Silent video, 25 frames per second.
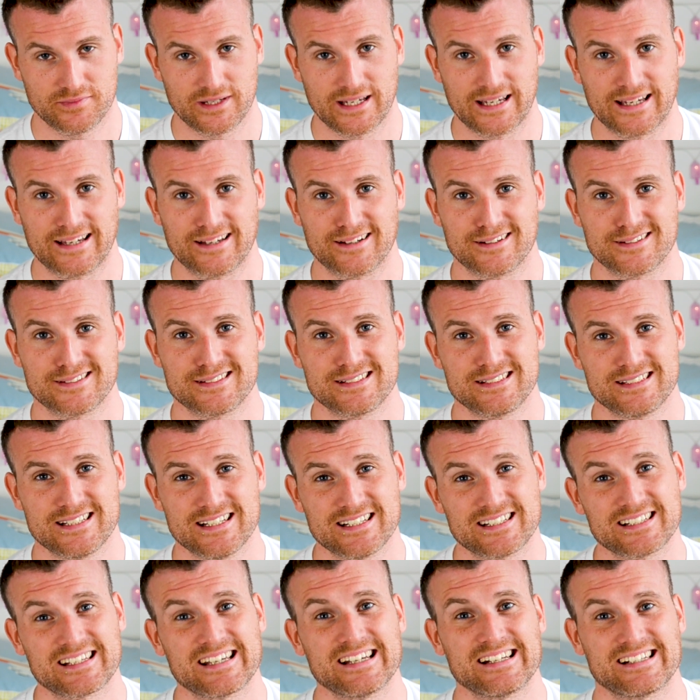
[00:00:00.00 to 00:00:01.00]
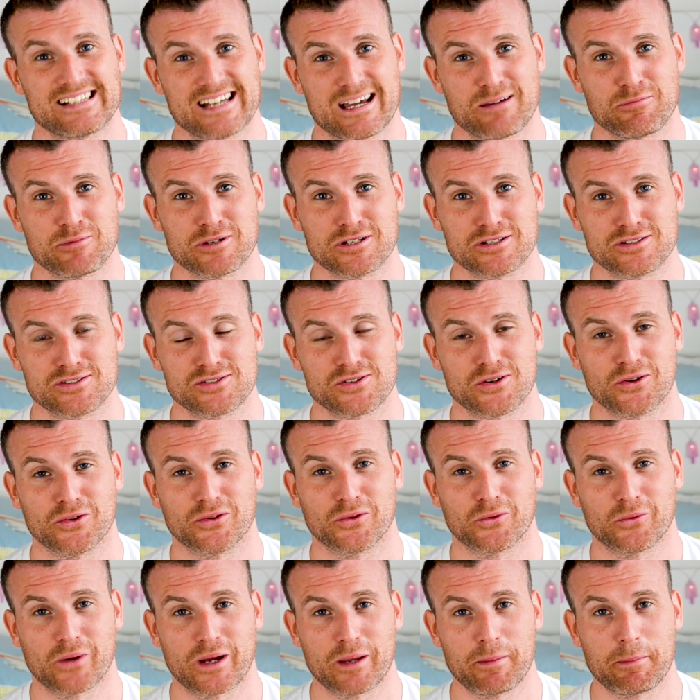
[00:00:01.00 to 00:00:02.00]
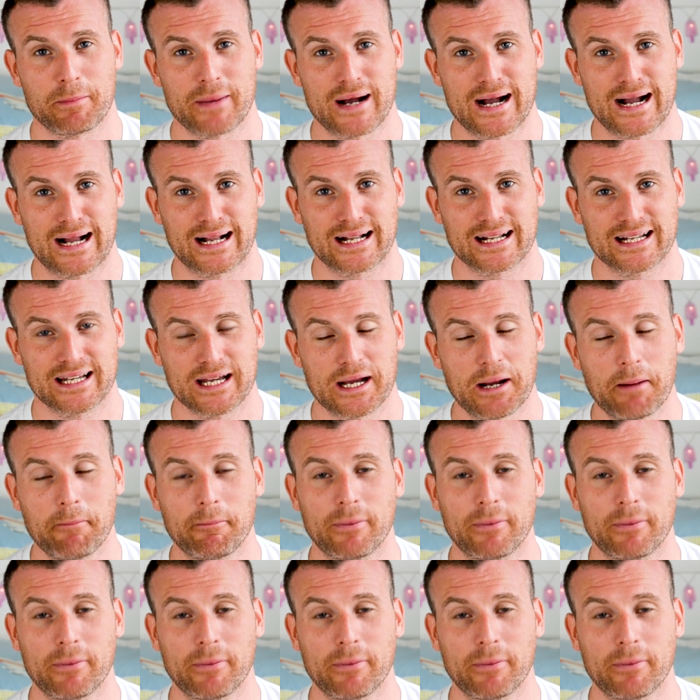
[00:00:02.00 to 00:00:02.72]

it did get damaged on the way back,